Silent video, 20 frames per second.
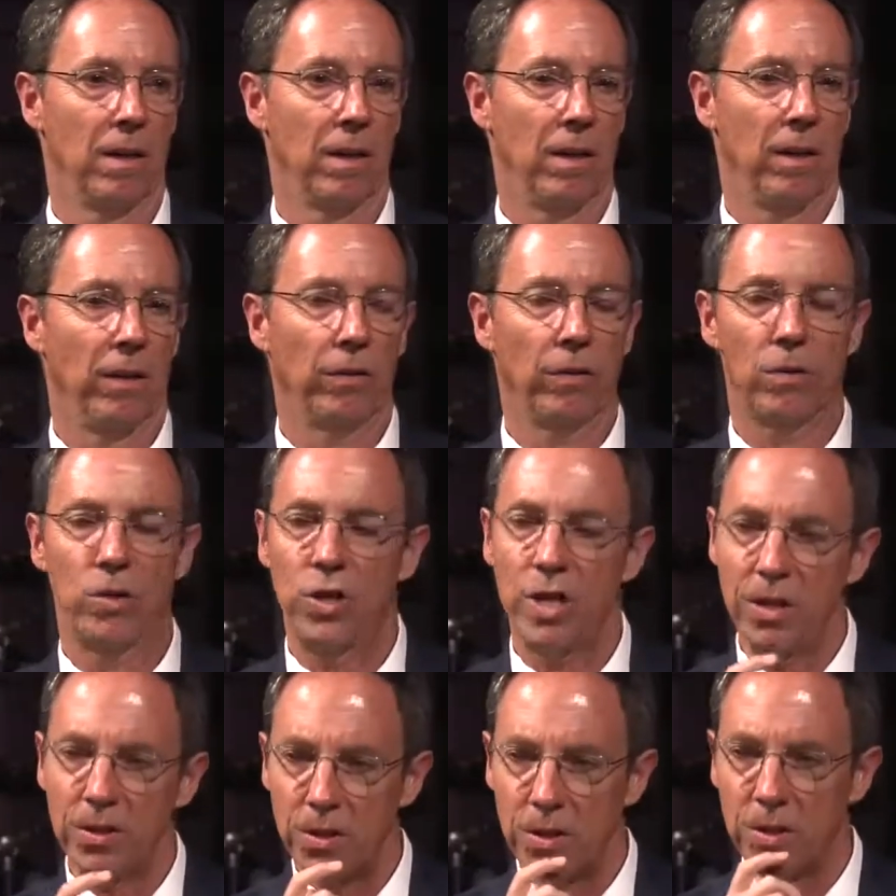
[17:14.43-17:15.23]
So
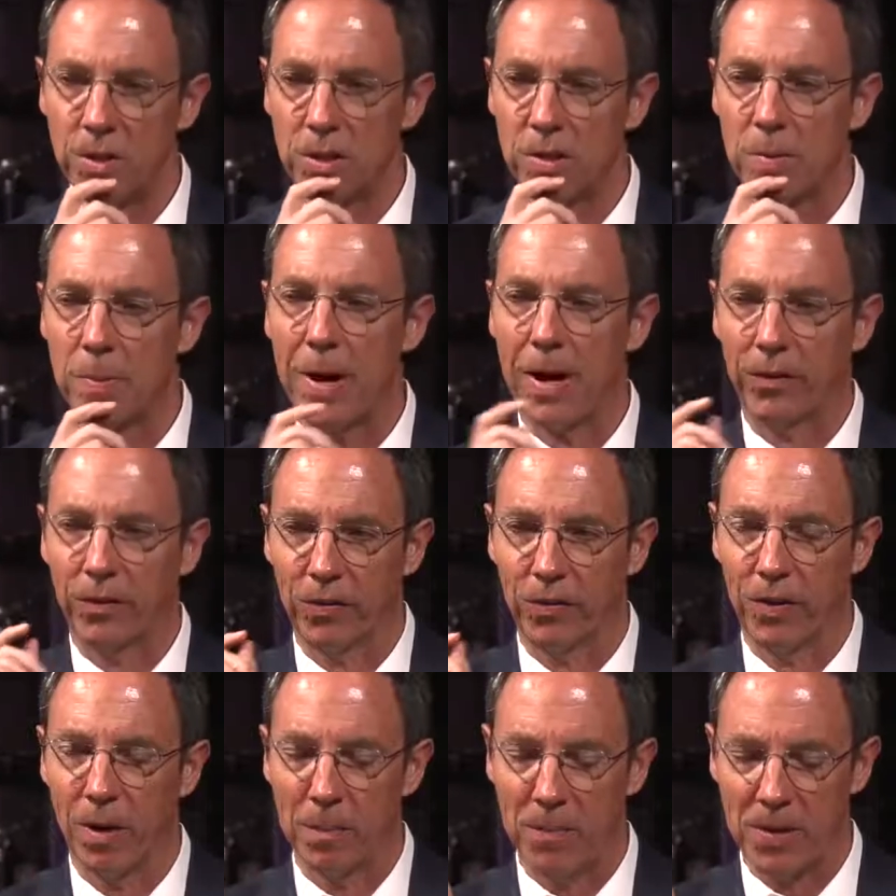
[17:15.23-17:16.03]
Jesus is about
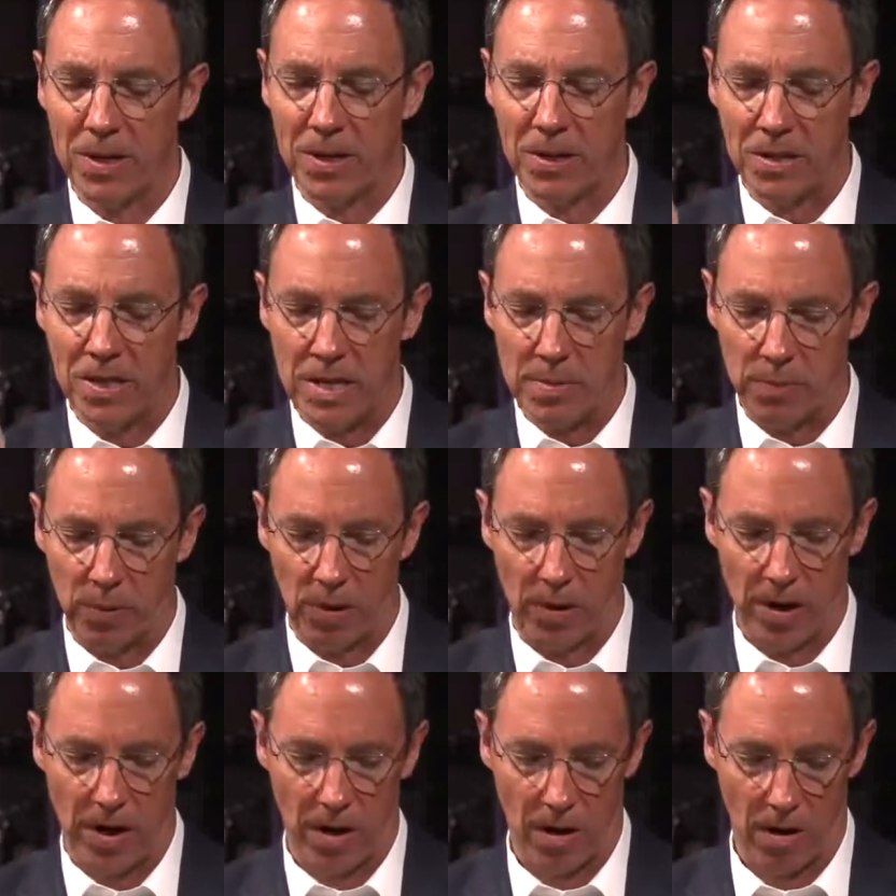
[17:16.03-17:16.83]
something
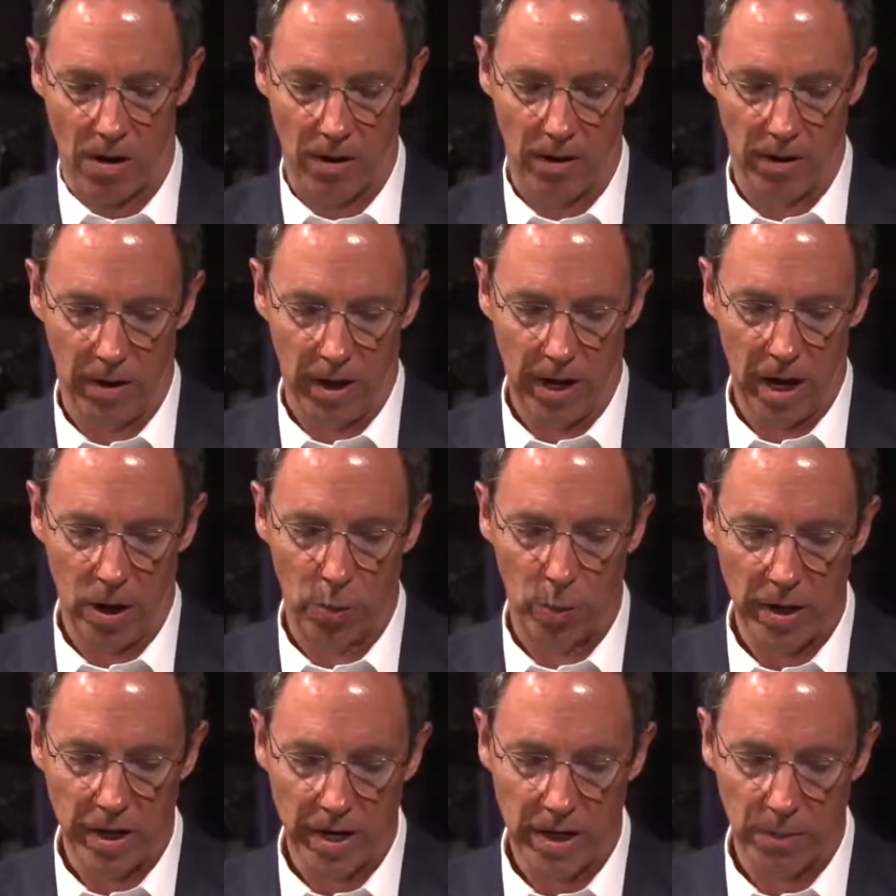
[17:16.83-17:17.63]
deeper here, and
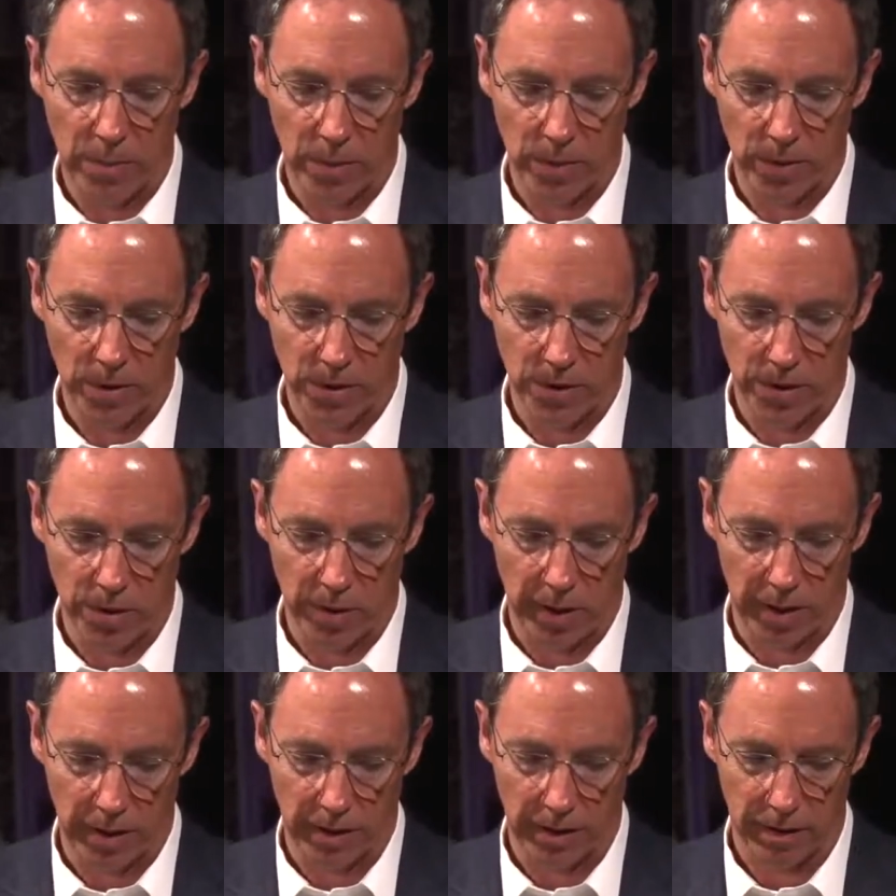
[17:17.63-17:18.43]
we need to pursue
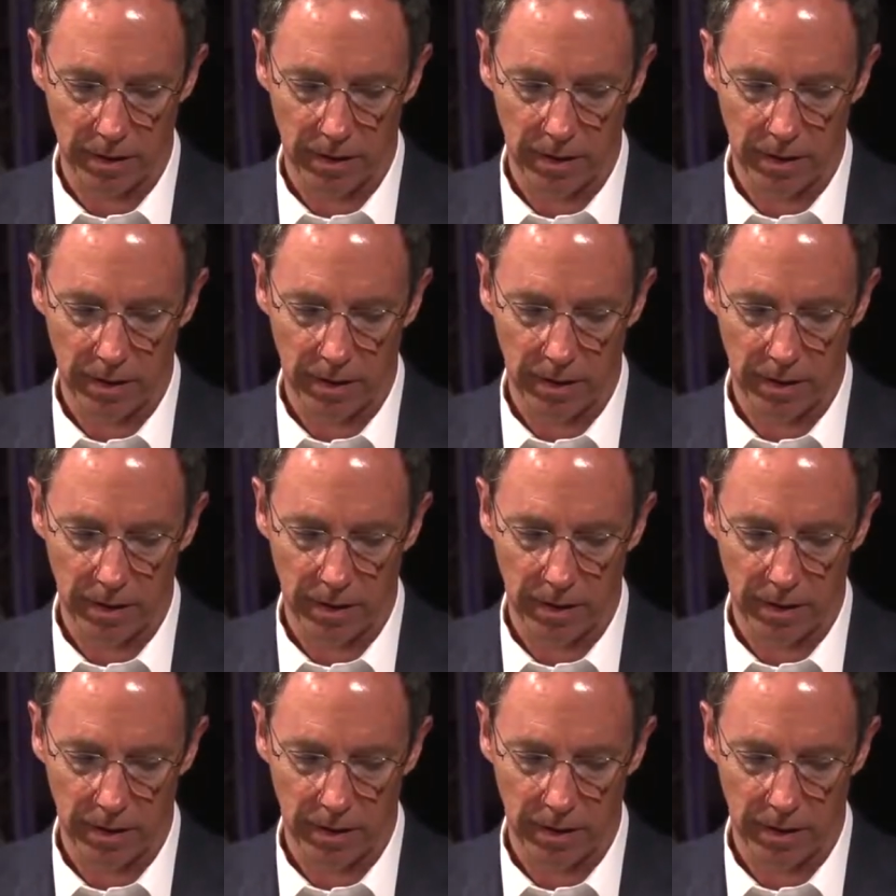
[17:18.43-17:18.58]
it.